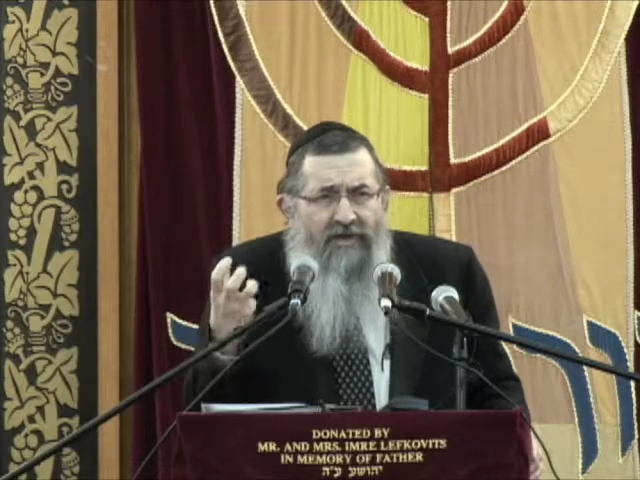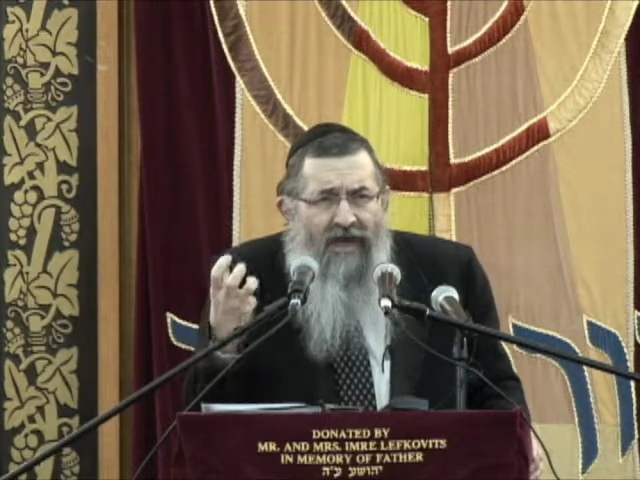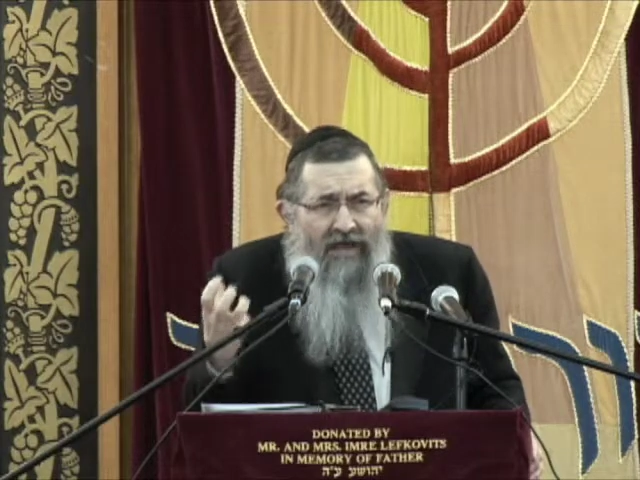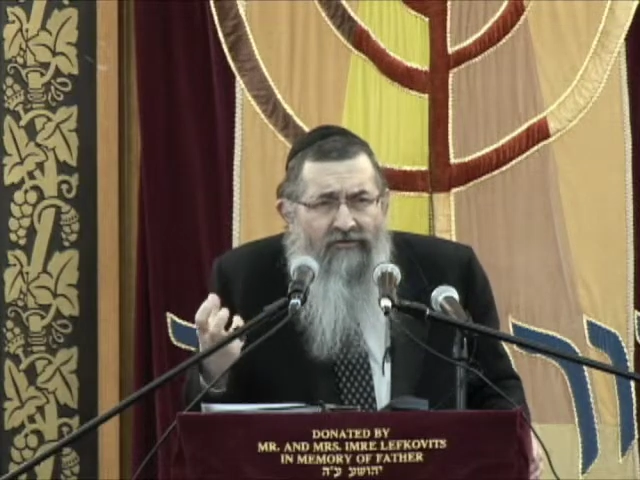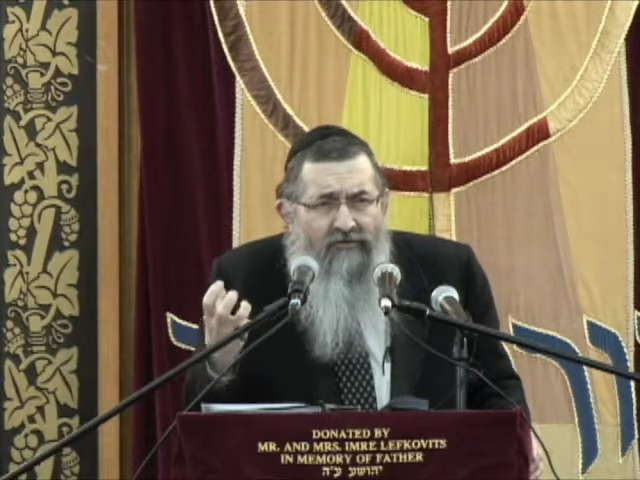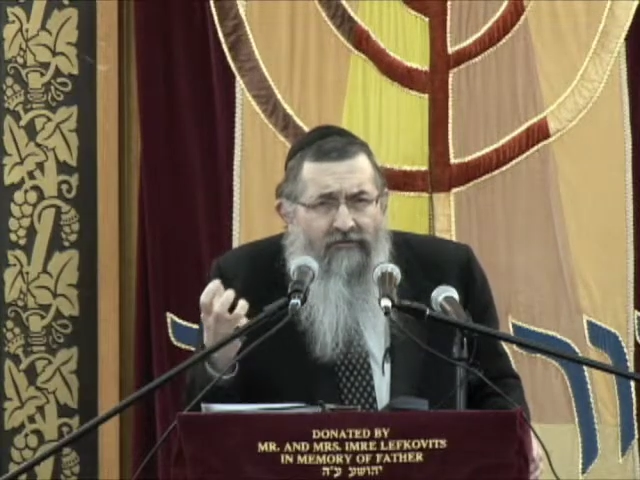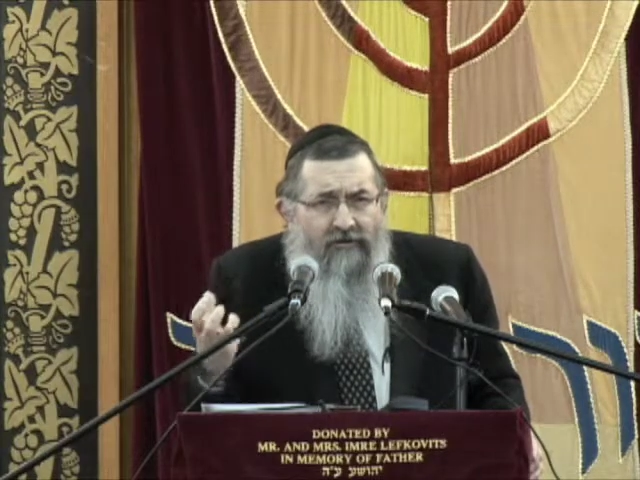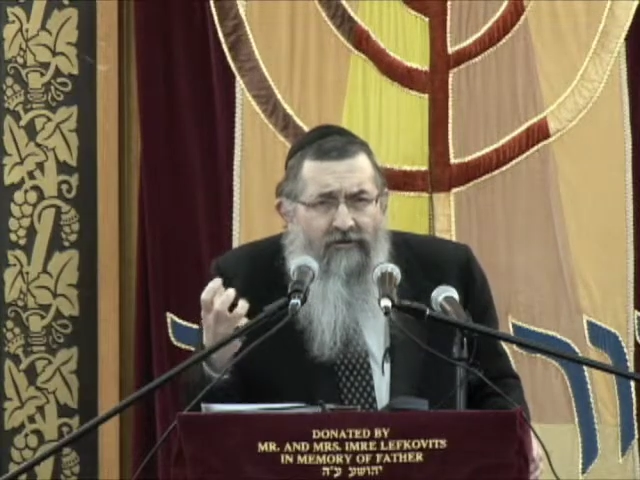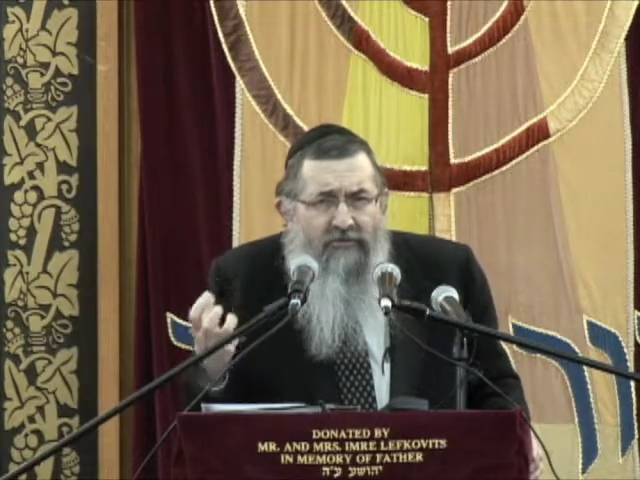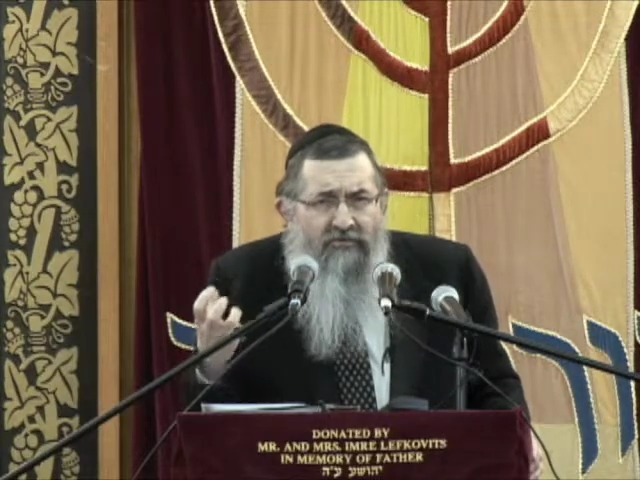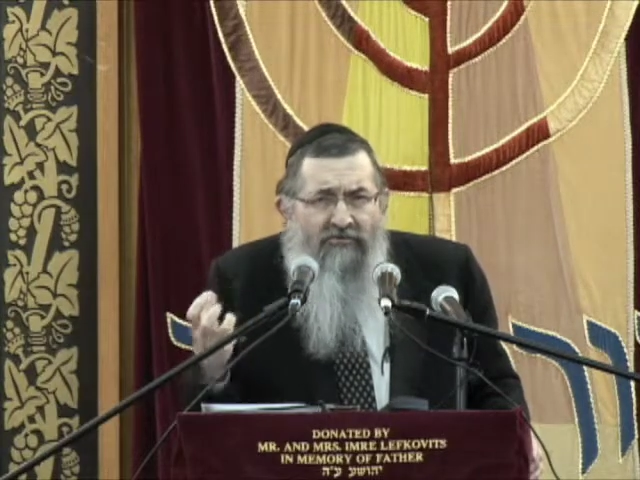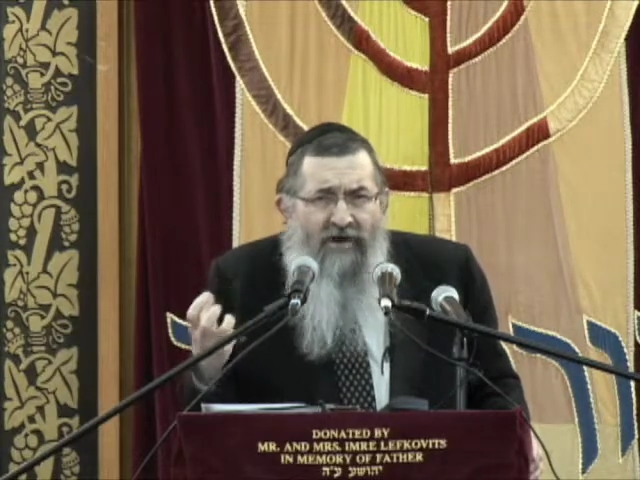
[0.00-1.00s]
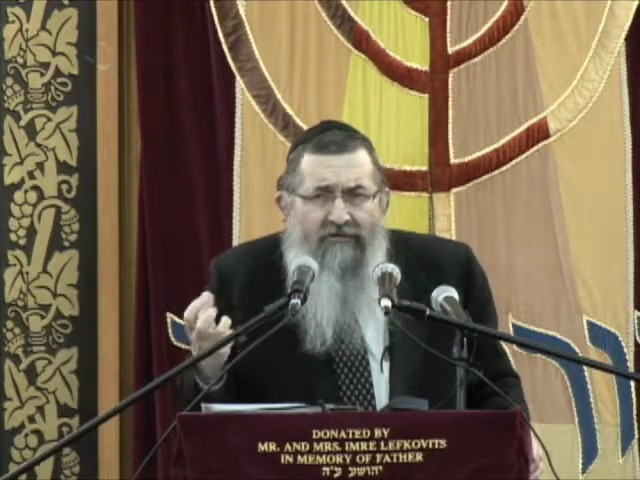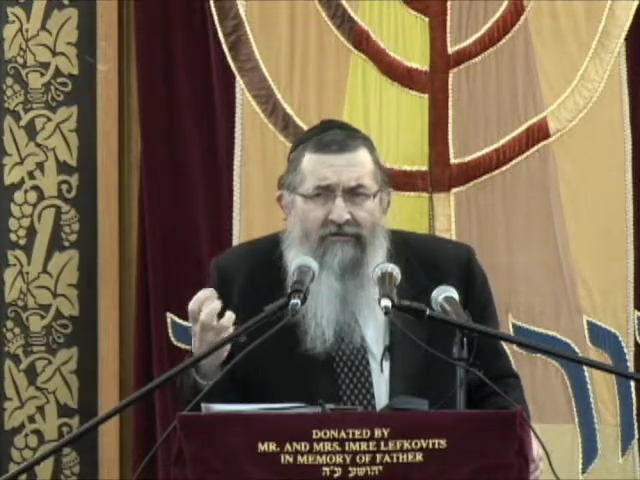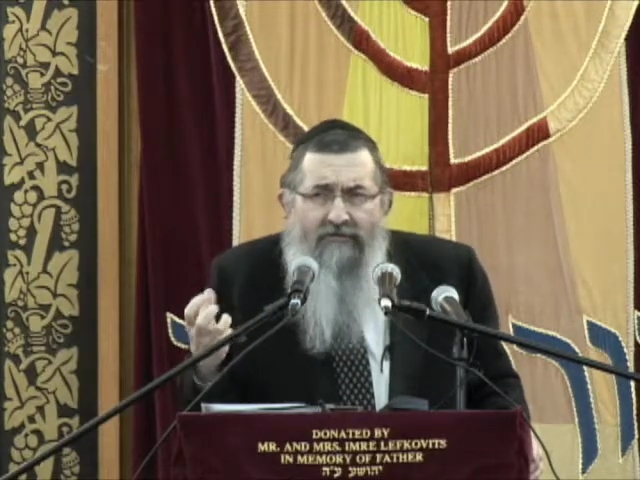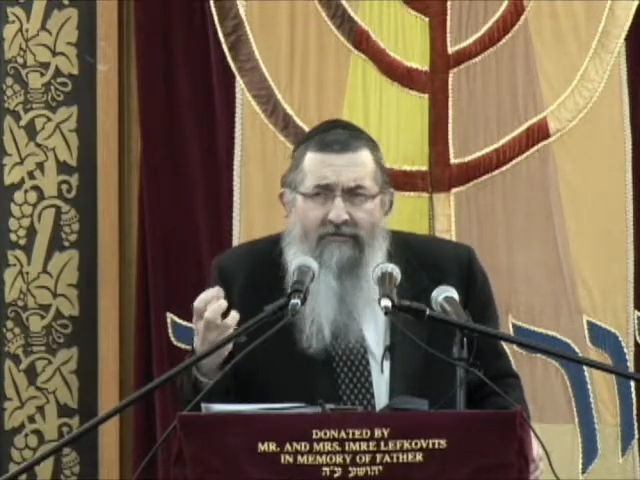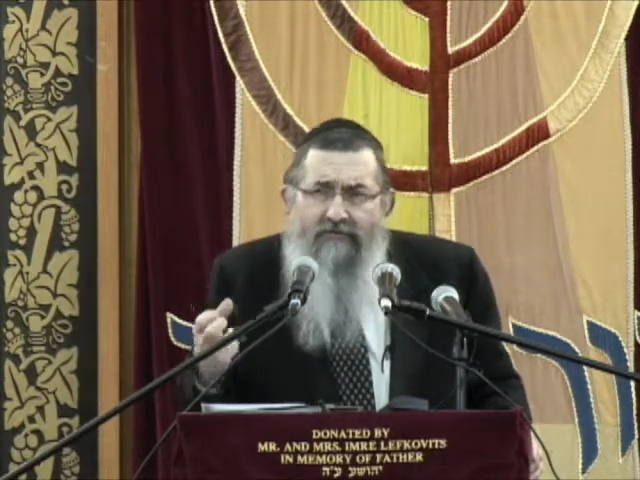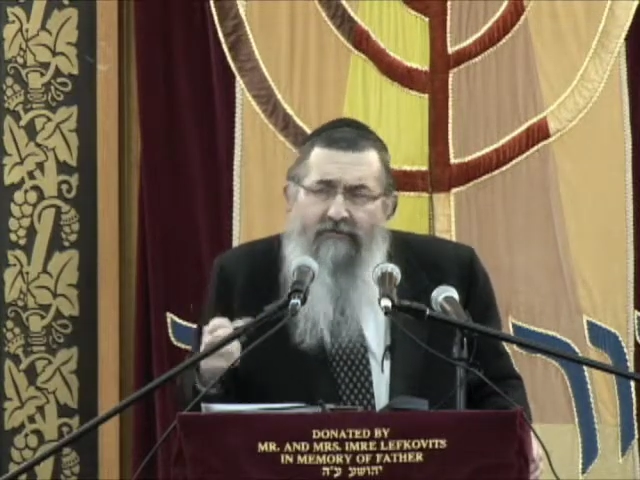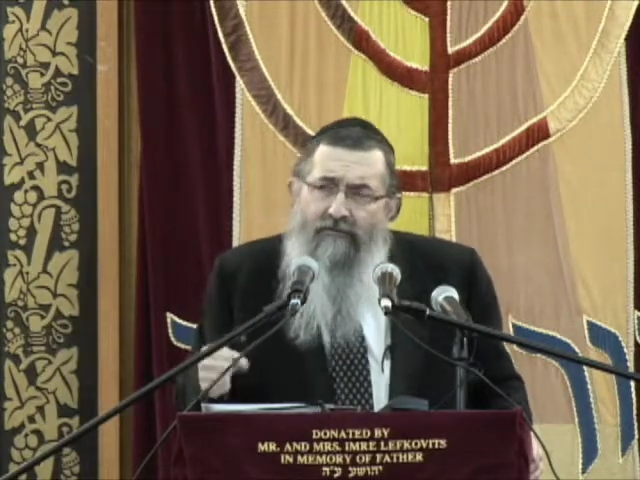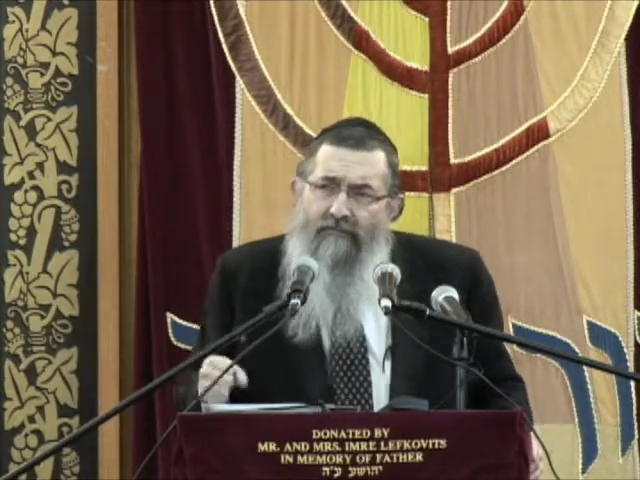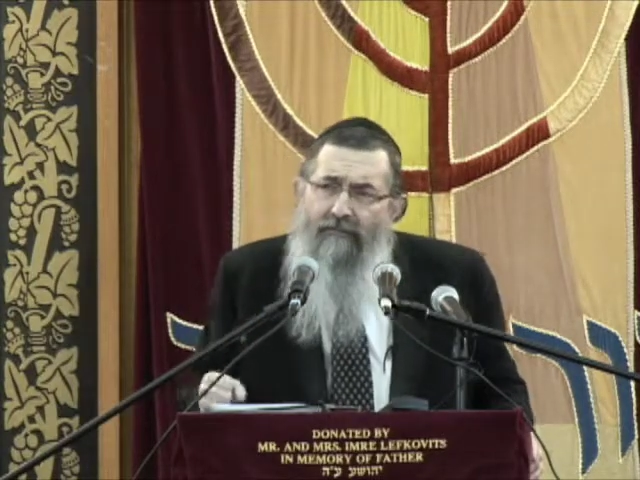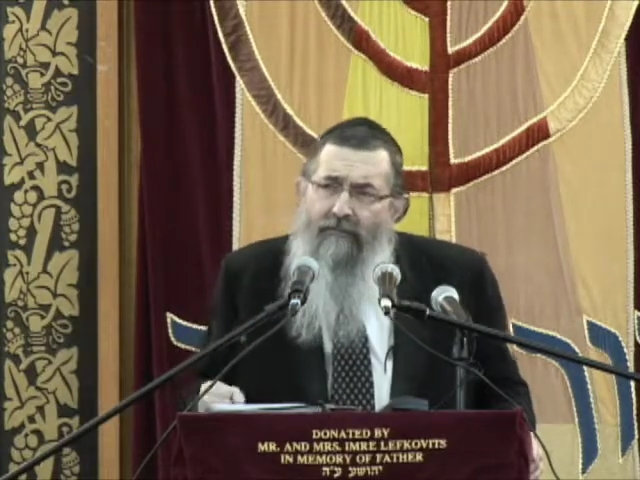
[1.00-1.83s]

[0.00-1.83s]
constant presence.